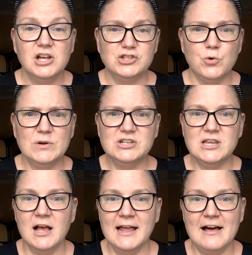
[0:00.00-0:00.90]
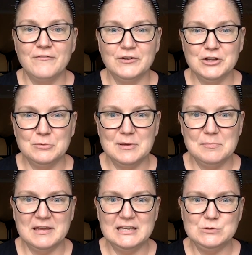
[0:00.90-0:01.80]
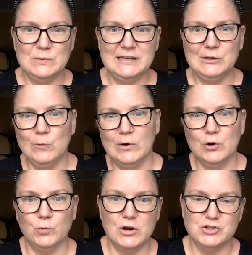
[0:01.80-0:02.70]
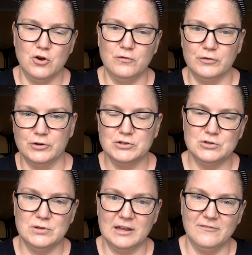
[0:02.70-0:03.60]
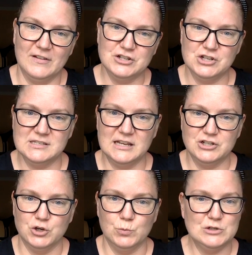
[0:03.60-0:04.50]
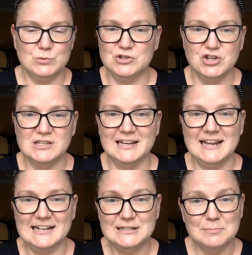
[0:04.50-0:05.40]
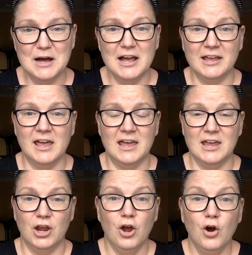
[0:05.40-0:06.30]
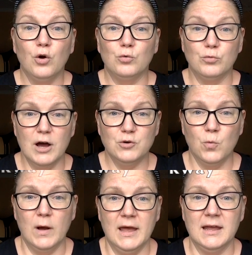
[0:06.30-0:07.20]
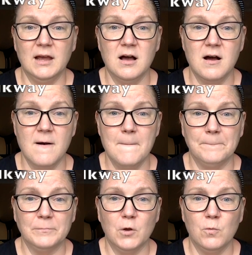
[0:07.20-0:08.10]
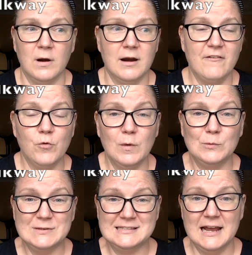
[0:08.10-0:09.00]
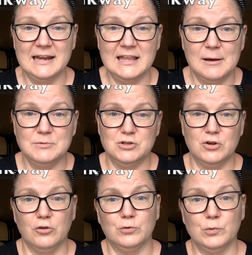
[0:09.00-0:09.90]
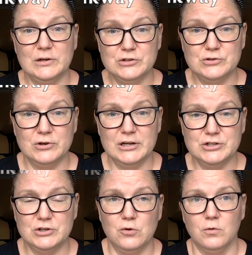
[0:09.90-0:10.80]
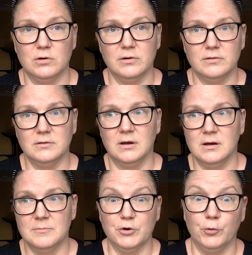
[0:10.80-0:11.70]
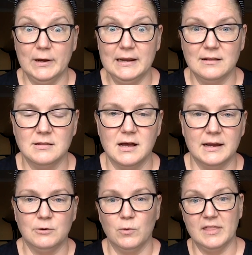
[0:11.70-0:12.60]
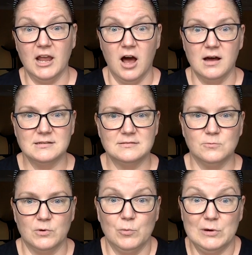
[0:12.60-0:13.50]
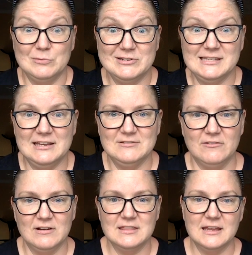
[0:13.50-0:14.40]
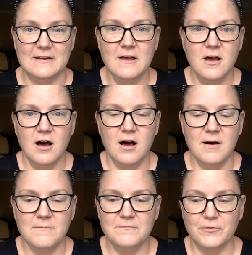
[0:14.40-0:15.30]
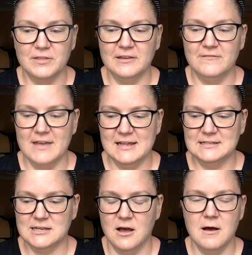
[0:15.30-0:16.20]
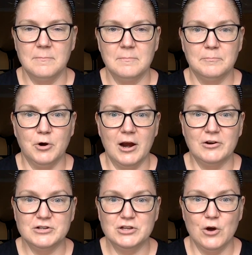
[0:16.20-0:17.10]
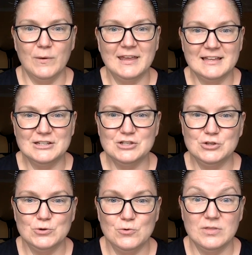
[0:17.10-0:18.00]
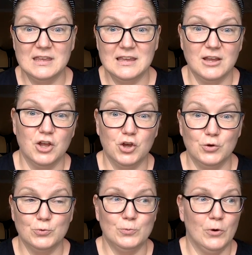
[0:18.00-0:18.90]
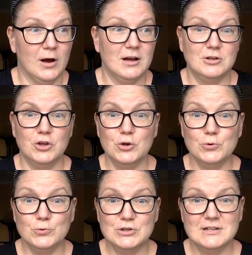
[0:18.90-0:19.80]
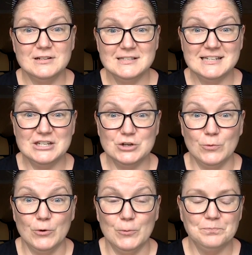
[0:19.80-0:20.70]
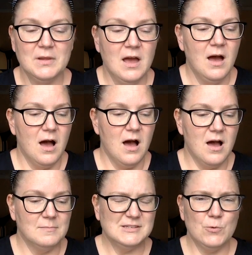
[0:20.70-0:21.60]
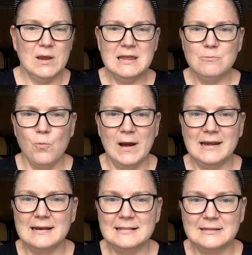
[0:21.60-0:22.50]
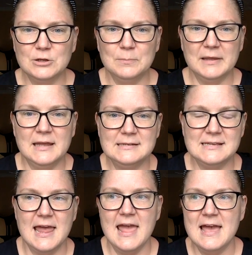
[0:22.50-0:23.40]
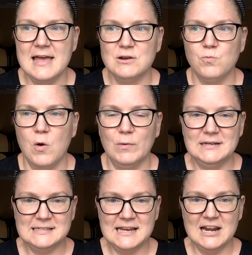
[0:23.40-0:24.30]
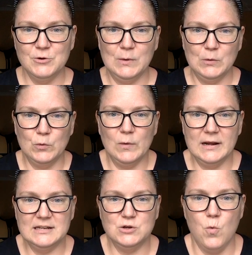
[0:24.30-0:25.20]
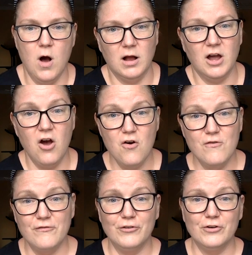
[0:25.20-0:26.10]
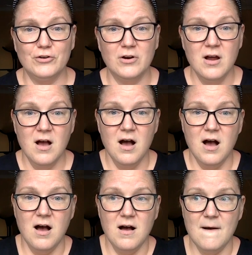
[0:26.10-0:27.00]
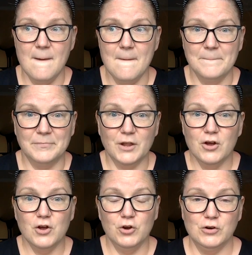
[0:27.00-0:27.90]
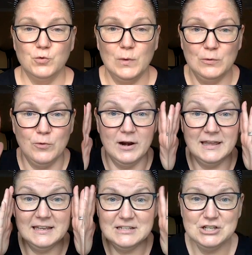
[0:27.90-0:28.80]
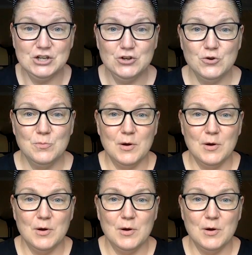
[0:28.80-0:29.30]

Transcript: So we just hung out for a little bit because we didn't want to rush over to the convention center, which was just connected by a runway um, where everyone was lining up to go through registration or um, the greeting line where they got where we received everything um, for the event um, prior to going into the huge, huge stitching room. Um, so we waited a little bit and when we decided we were ready to walk over, um, who did we run into?